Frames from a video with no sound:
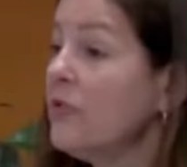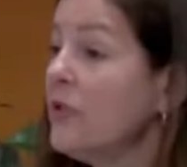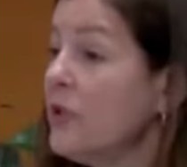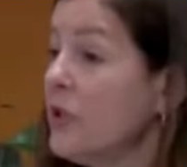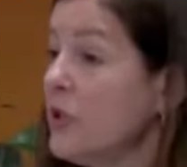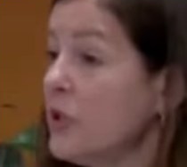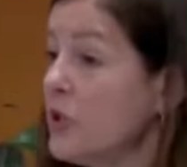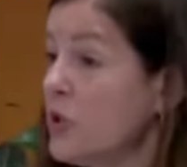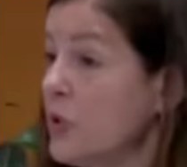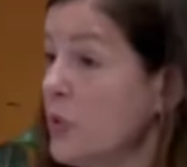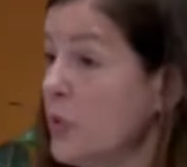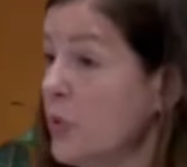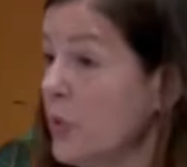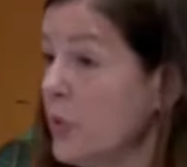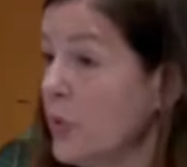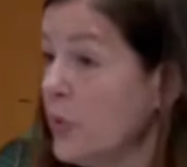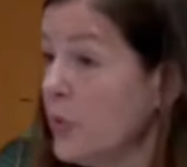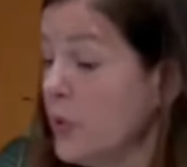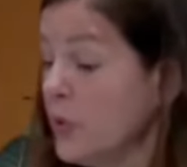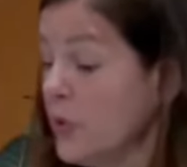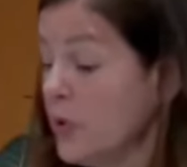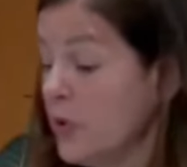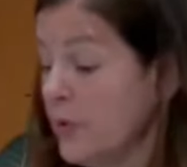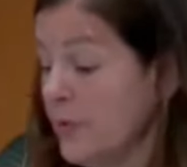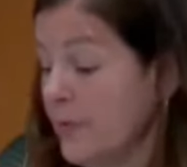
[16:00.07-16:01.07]
for the truth.
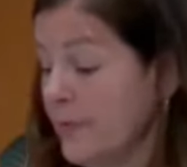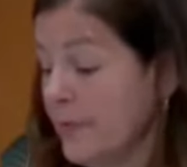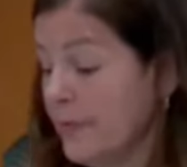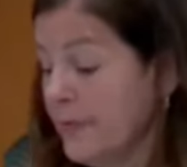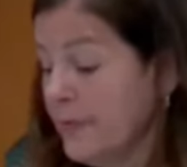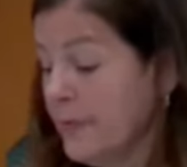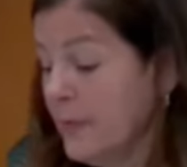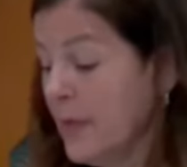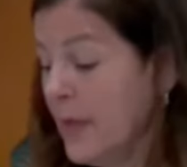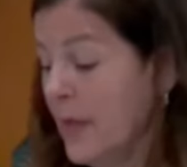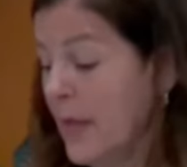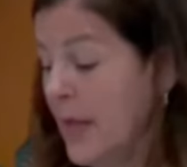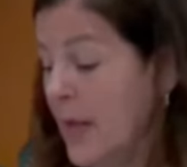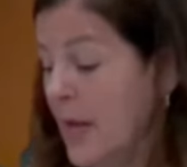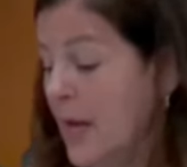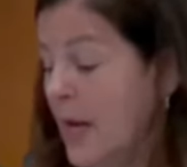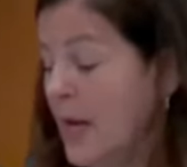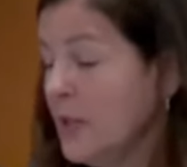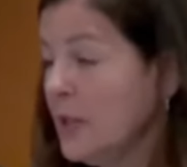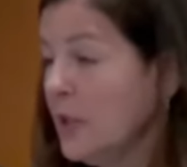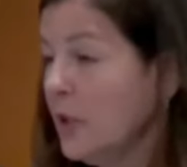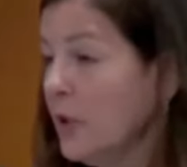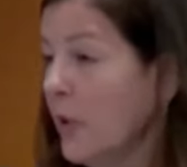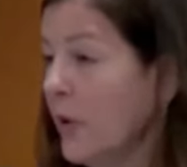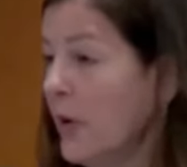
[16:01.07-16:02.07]

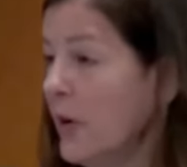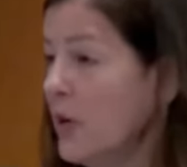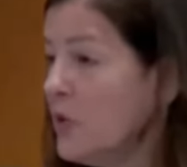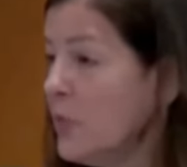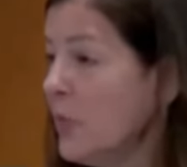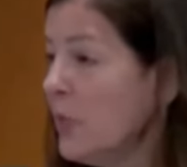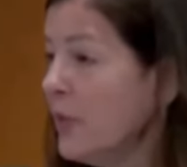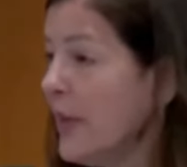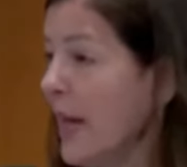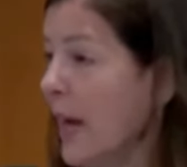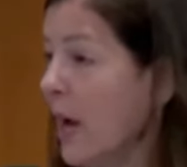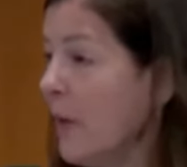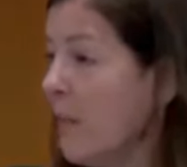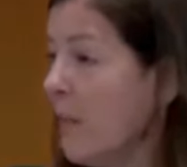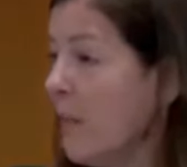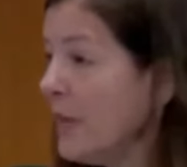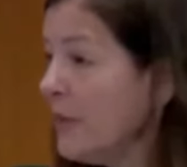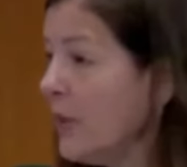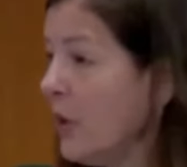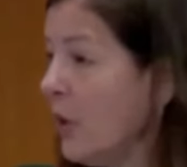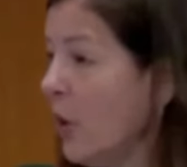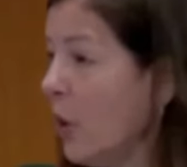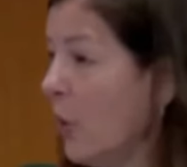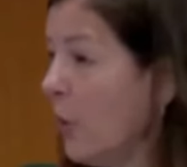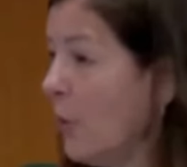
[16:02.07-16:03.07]
The lawyers will now make
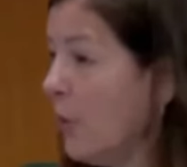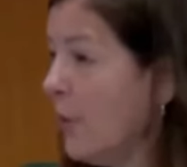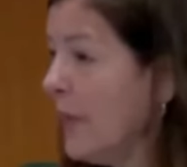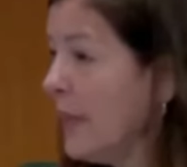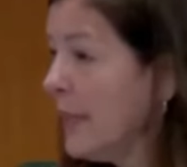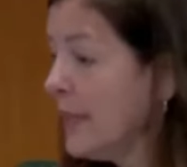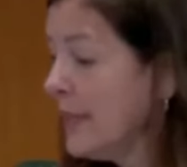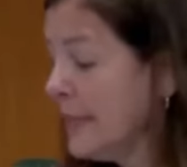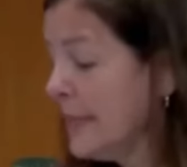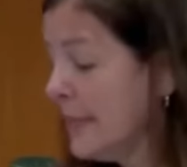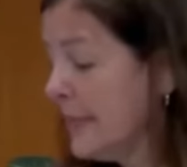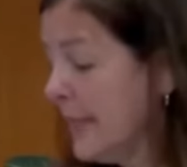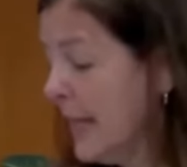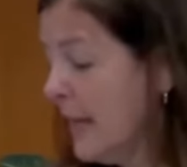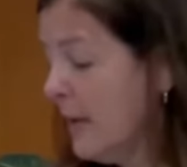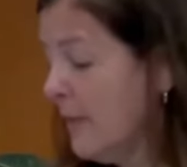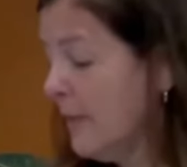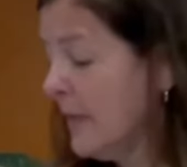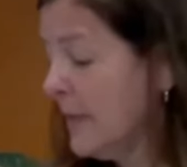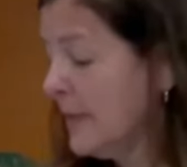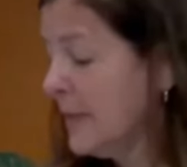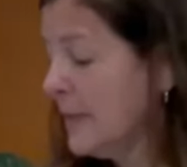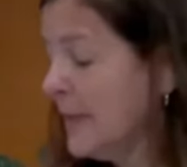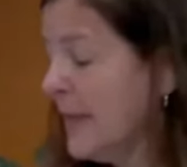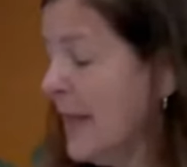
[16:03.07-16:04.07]
their opening
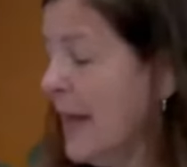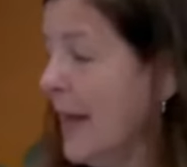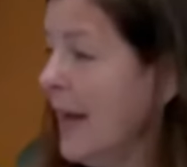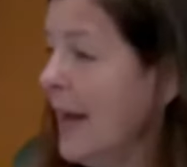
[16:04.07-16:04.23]
statements.